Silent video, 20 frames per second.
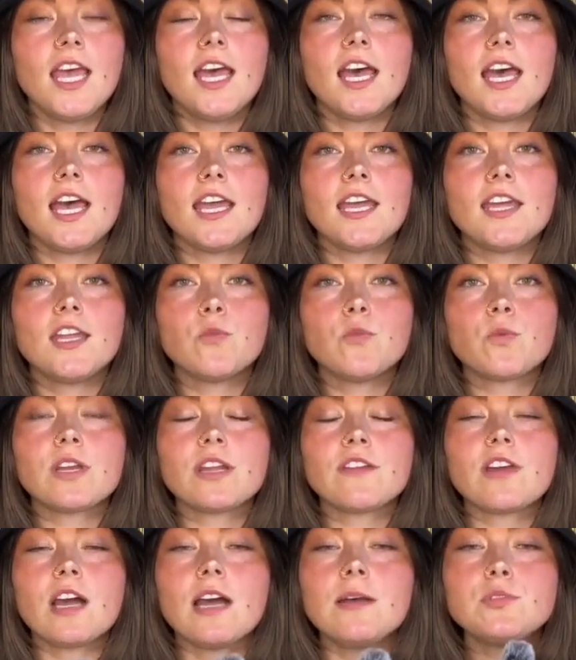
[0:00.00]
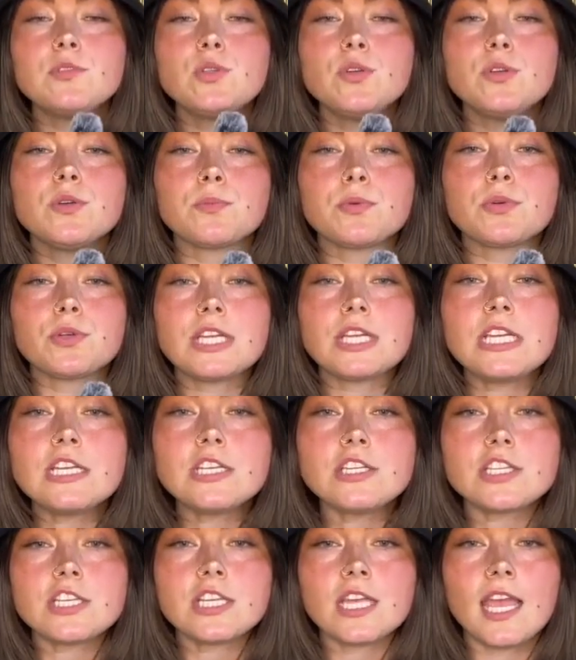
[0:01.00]
And what I've come to
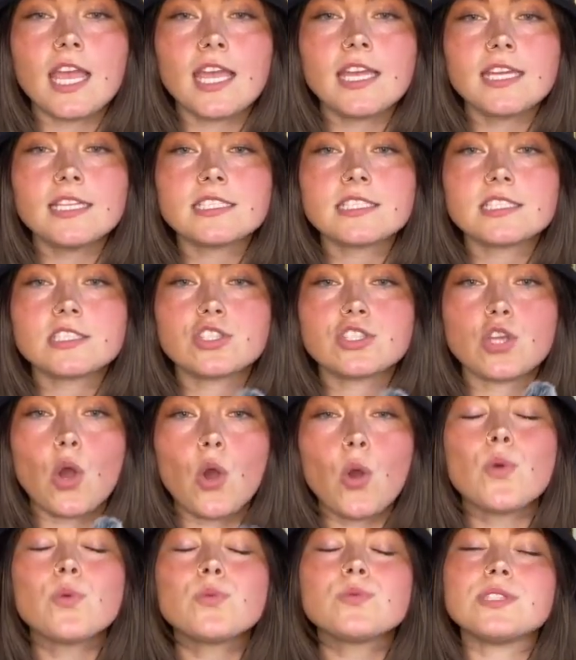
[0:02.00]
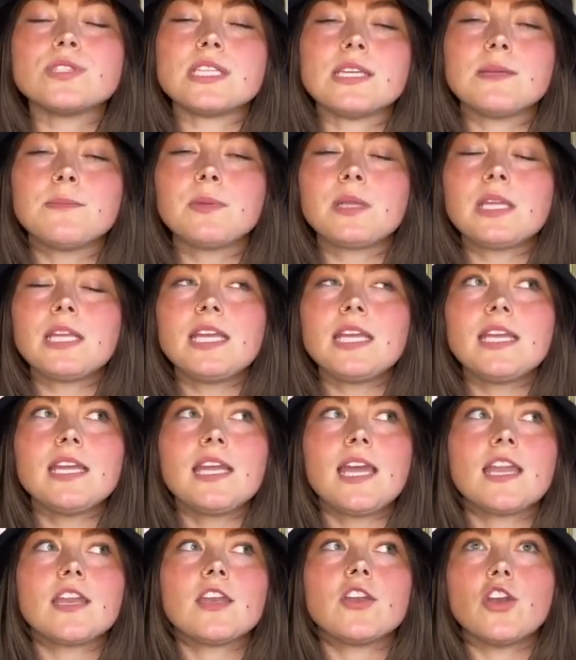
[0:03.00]
appreciate so deeply
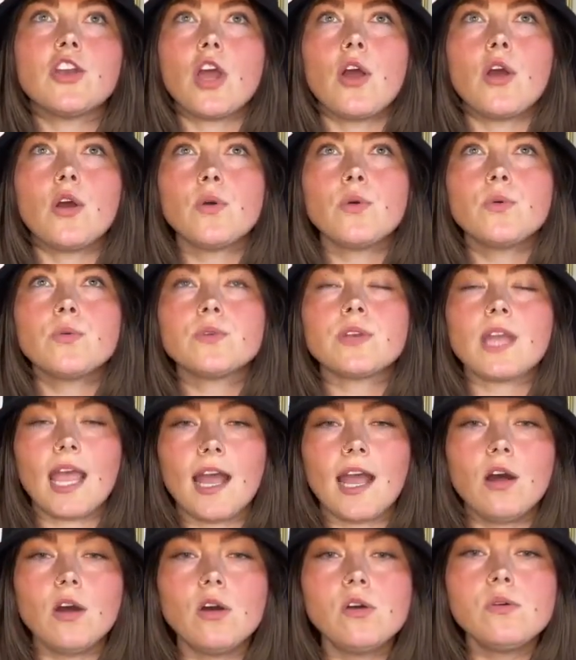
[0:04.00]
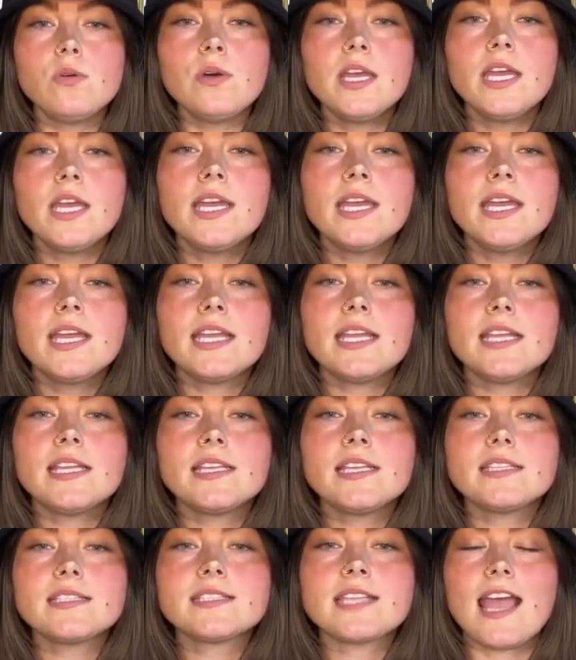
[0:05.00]
and know now
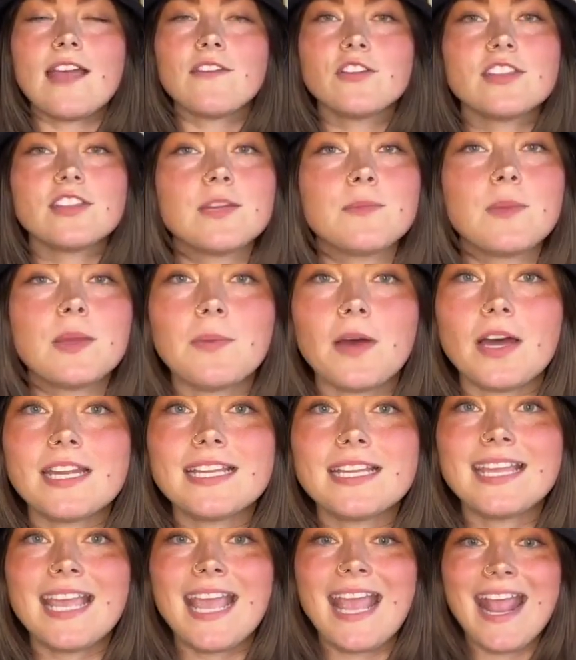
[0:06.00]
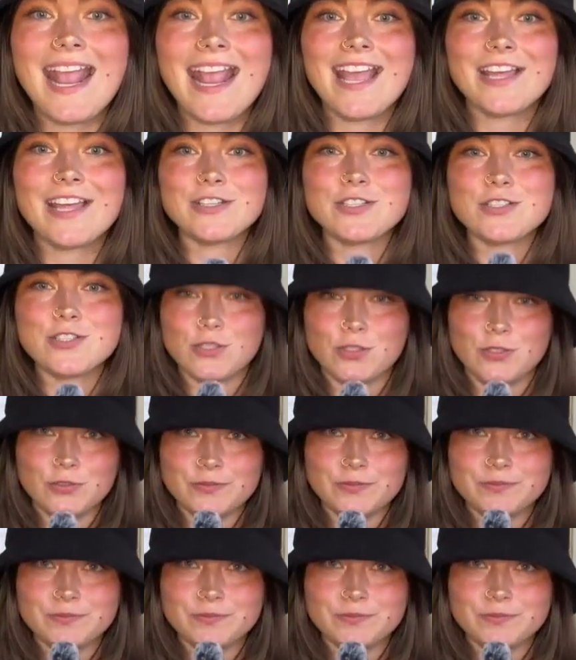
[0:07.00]
is everything my body can do.